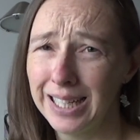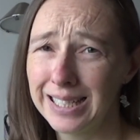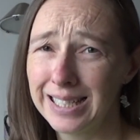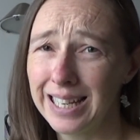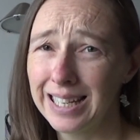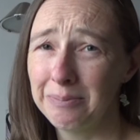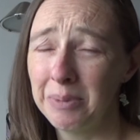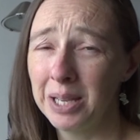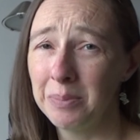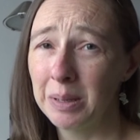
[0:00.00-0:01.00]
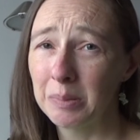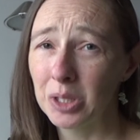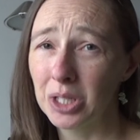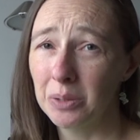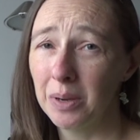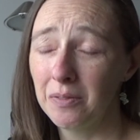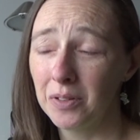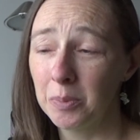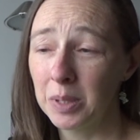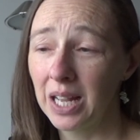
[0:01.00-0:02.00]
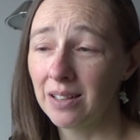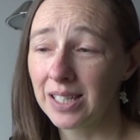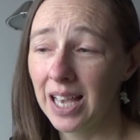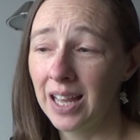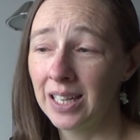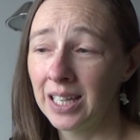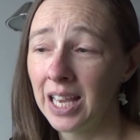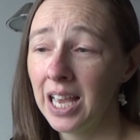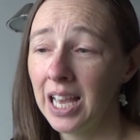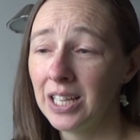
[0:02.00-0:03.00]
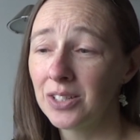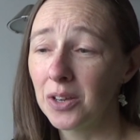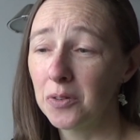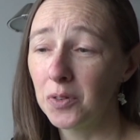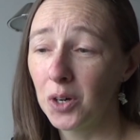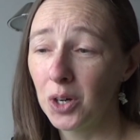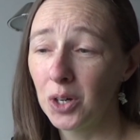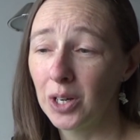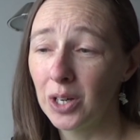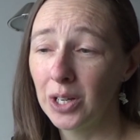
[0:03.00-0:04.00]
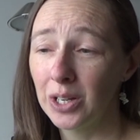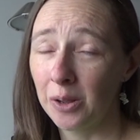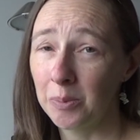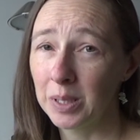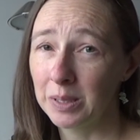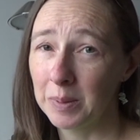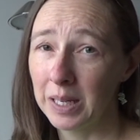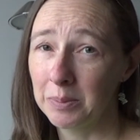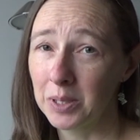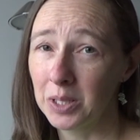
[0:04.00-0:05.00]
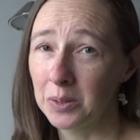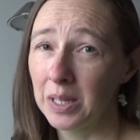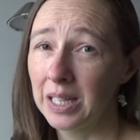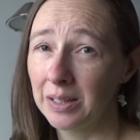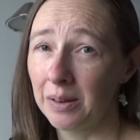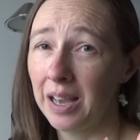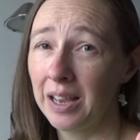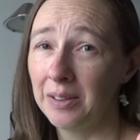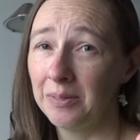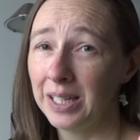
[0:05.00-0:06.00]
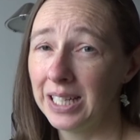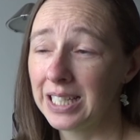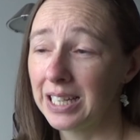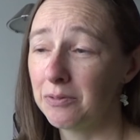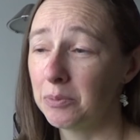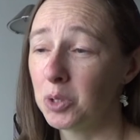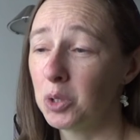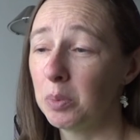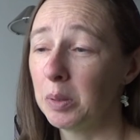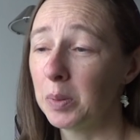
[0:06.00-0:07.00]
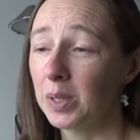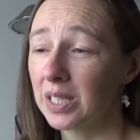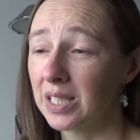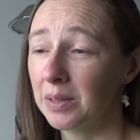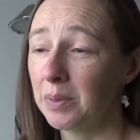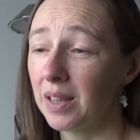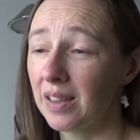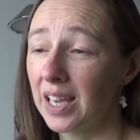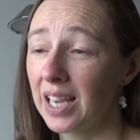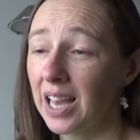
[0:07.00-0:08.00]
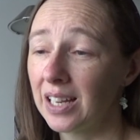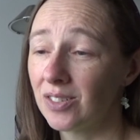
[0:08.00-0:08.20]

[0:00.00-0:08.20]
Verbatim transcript: I said I might be able to do it if nobody else can, and so far nobody's been able to do it, and I, we need to hear from two people to see whether they can.